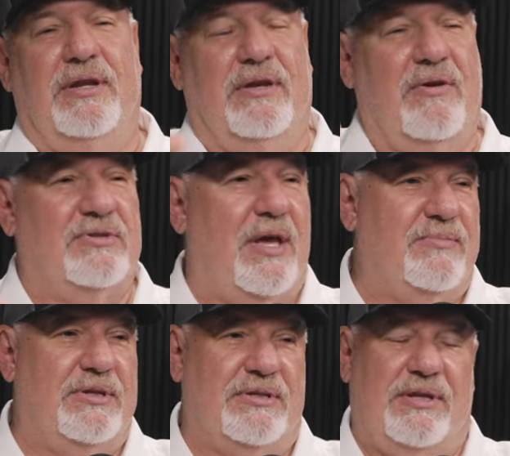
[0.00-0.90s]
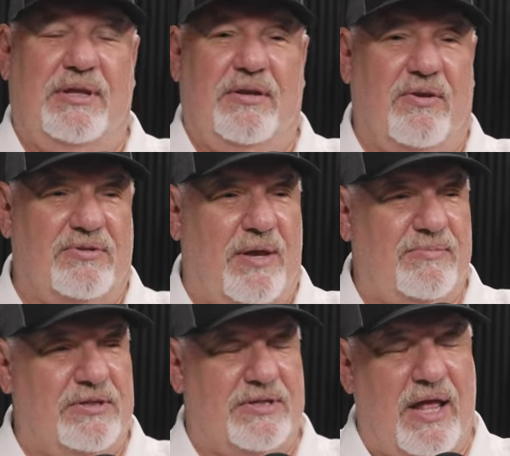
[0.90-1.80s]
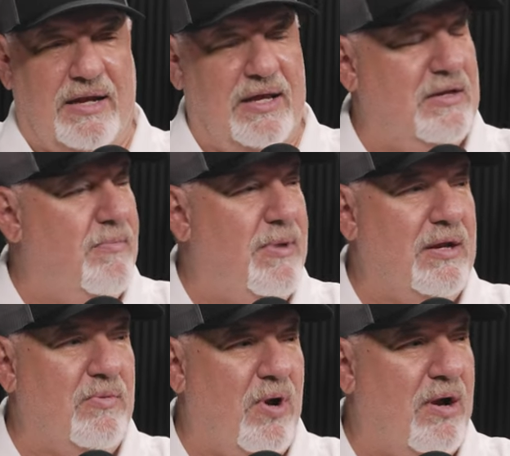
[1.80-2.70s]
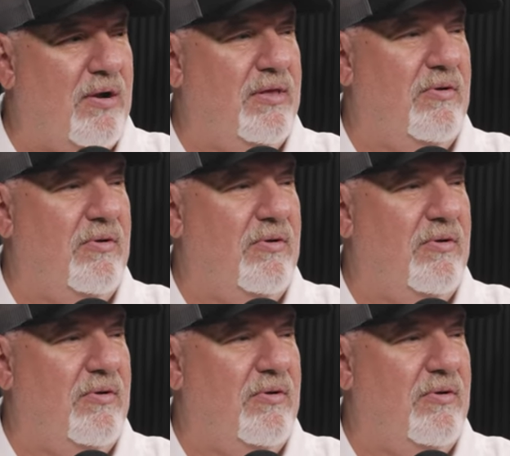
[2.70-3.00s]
And he goes, I'm just he goes, I'm just not hitting them anywhere.